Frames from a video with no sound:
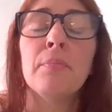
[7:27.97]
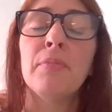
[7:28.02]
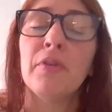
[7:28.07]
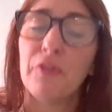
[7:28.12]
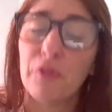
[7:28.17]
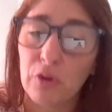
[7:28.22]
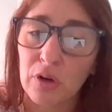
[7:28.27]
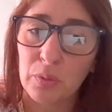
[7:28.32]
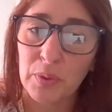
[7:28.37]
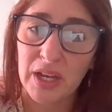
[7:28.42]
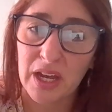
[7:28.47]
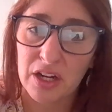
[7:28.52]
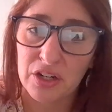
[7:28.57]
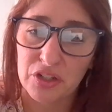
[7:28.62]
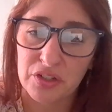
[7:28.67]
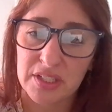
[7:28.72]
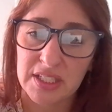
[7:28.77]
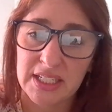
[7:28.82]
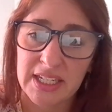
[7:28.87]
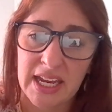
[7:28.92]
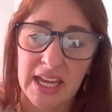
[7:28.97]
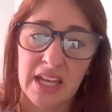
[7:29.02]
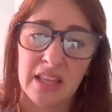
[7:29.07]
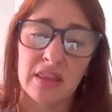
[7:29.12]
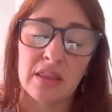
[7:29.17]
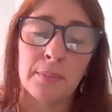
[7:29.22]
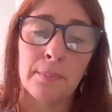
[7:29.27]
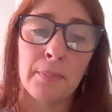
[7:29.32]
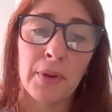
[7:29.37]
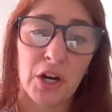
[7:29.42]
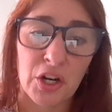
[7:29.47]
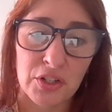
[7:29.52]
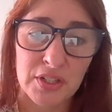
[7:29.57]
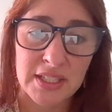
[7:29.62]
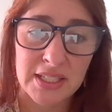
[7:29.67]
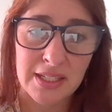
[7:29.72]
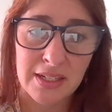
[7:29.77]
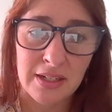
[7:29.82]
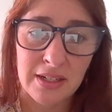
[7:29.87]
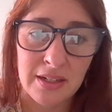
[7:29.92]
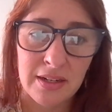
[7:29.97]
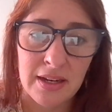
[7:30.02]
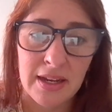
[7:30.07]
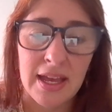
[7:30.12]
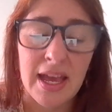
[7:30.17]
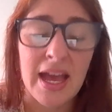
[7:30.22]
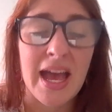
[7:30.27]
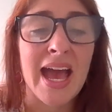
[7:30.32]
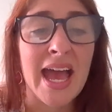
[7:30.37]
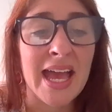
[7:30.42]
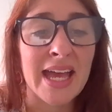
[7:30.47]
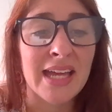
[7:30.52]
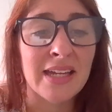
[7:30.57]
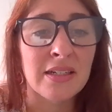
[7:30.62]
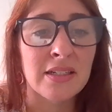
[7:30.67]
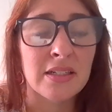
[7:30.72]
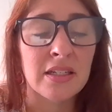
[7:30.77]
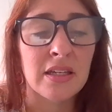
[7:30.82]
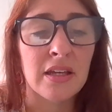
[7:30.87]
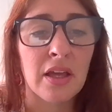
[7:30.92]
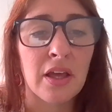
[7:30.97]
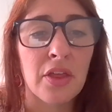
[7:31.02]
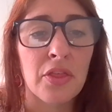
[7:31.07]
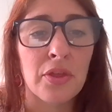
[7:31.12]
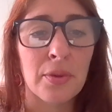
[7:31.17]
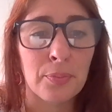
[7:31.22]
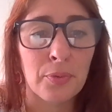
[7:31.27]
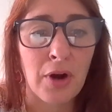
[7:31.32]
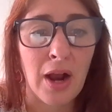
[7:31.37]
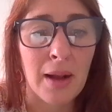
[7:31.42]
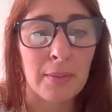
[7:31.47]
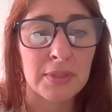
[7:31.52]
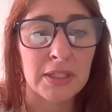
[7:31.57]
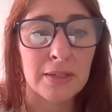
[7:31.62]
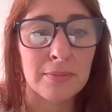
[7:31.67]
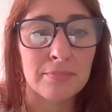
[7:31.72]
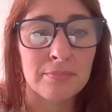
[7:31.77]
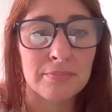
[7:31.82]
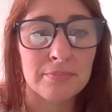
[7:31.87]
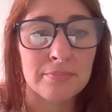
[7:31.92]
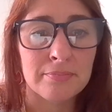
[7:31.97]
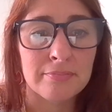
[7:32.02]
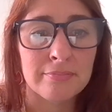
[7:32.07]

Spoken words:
before we understand the person and the problem.